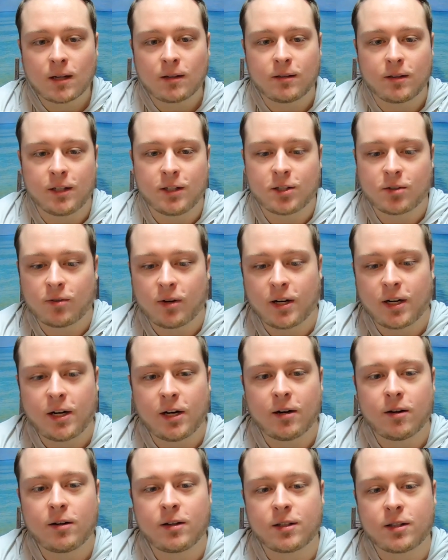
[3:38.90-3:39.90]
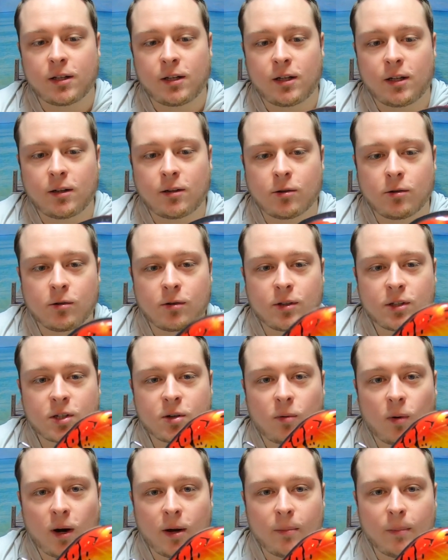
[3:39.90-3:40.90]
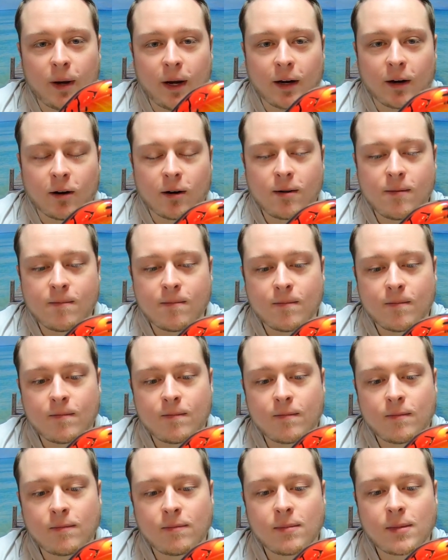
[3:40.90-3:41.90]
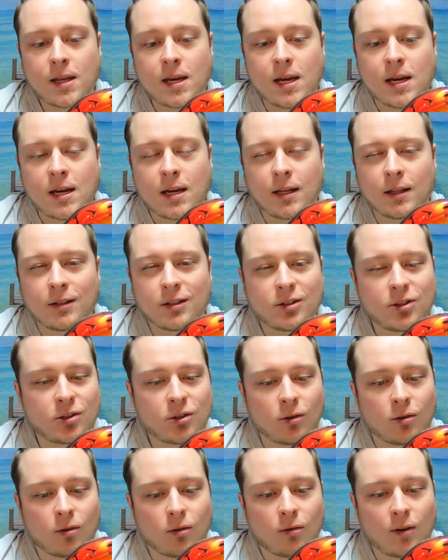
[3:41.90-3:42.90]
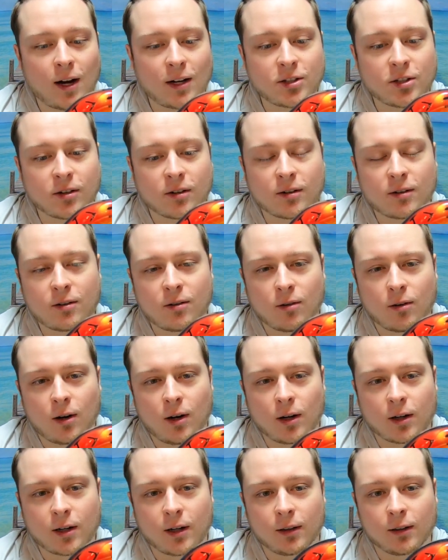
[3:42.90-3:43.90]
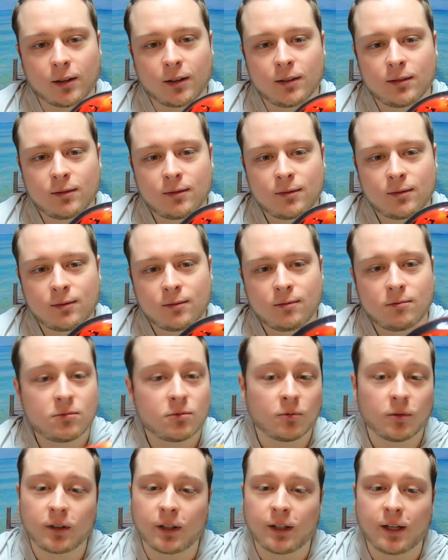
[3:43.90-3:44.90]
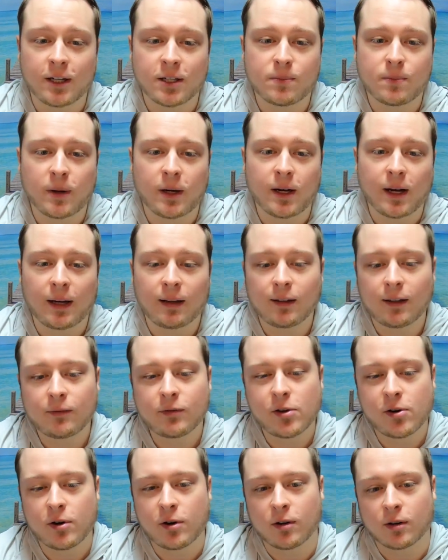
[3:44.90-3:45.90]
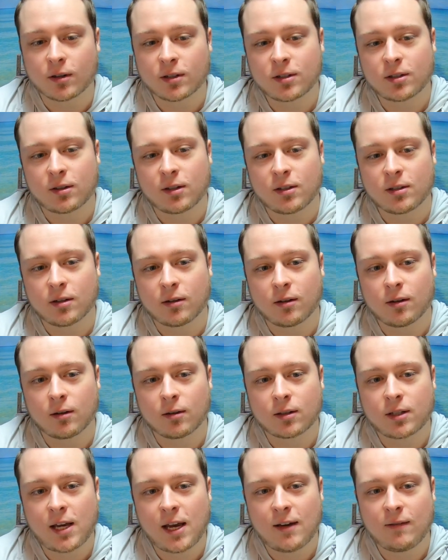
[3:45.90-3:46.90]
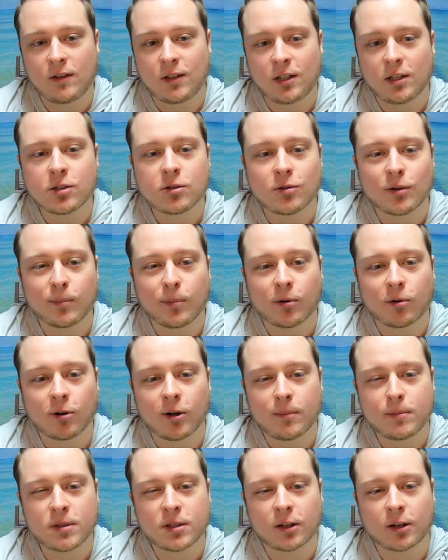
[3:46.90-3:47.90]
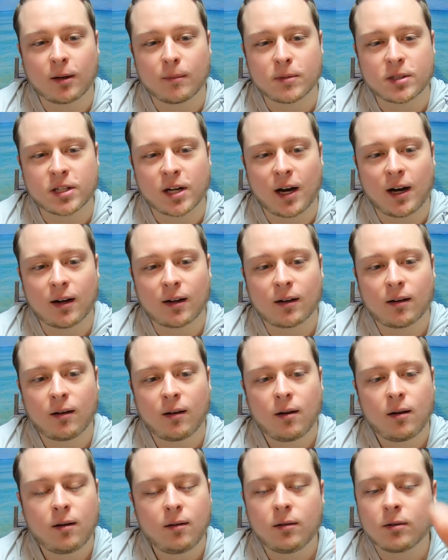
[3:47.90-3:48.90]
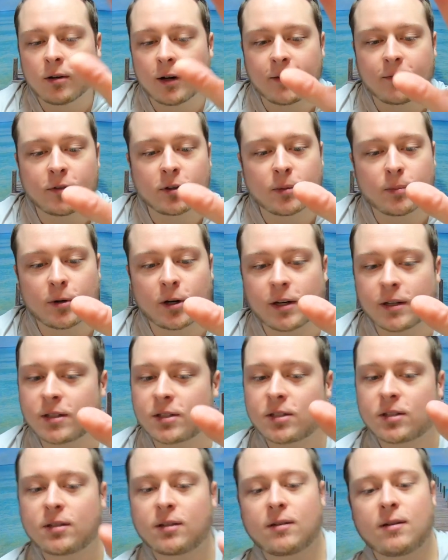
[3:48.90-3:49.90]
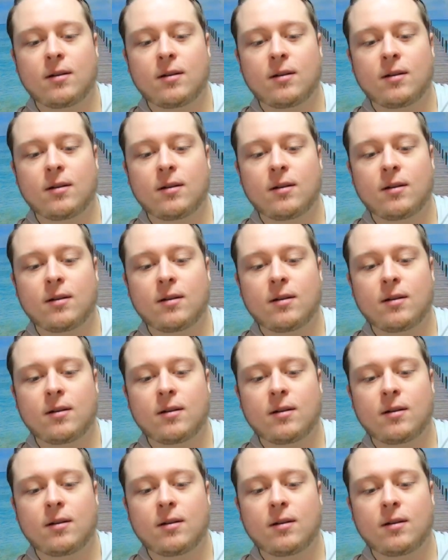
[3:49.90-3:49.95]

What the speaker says: This right here is the Guggen Squad Banger in Sriracha Craw color. Really nice bait. I love the hooks. These are KVD triple grips that come stock. Great for the price.